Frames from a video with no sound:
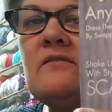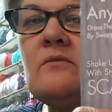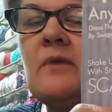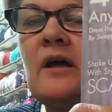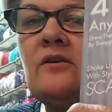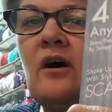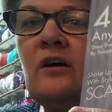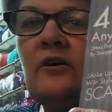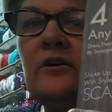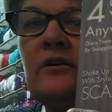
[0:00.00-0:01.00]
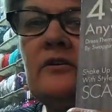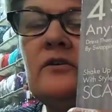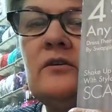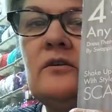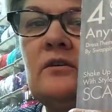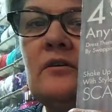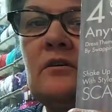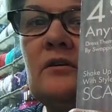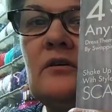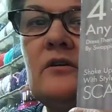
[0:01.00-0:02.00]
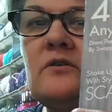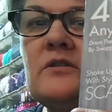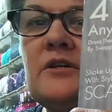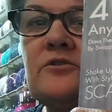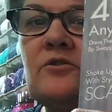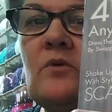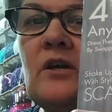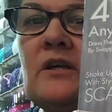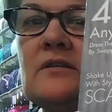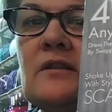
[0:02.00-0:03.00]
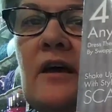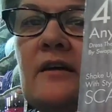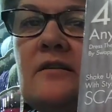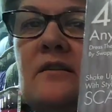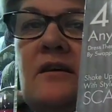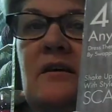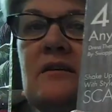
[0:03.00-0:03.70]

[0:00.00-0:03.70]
because even my daughter, who's in her 20s, liked